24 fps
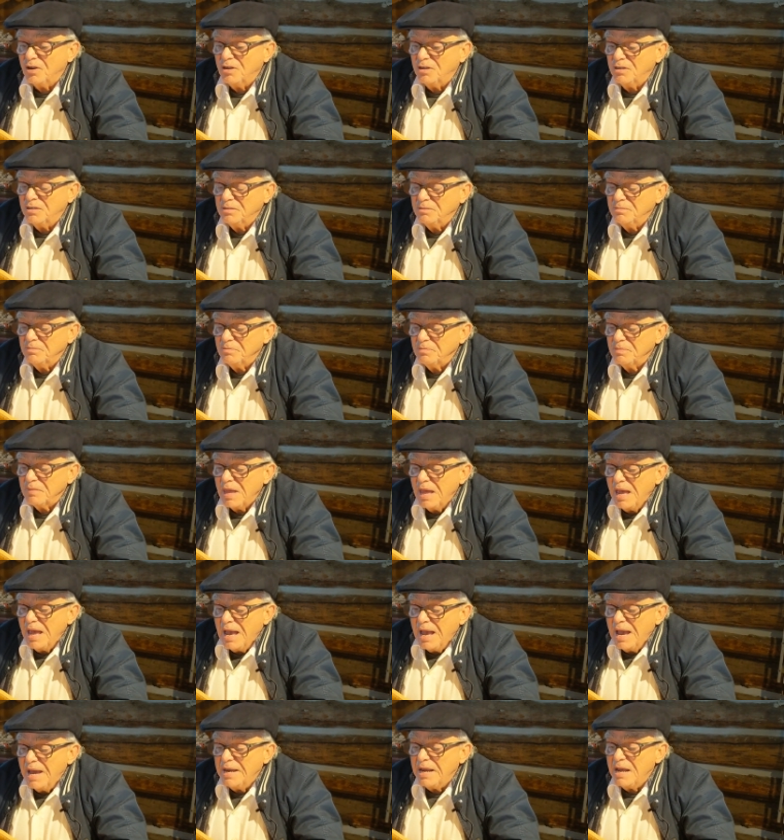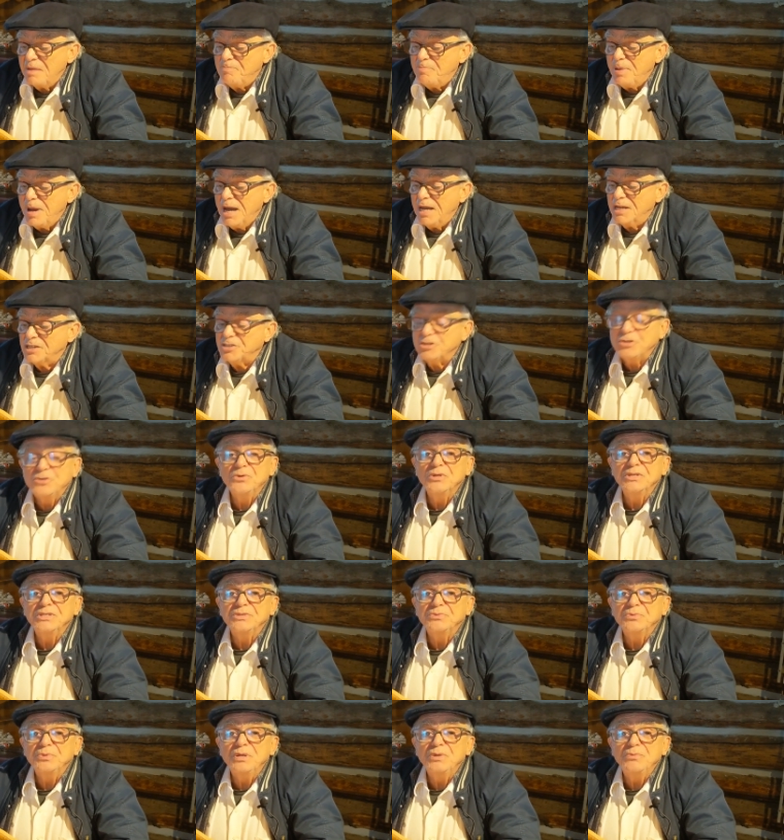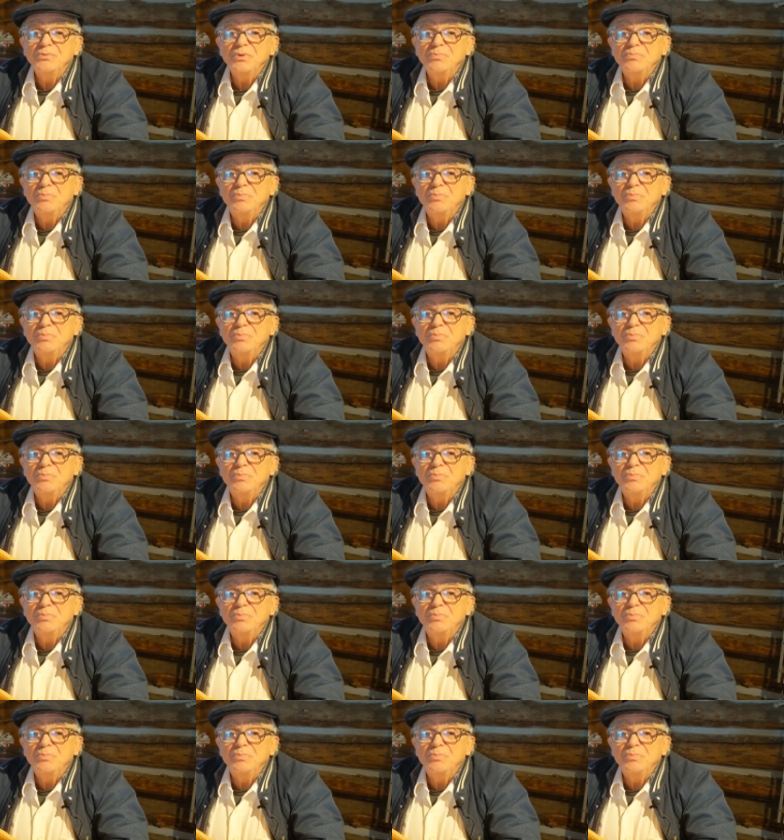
all, and I passed to a sweet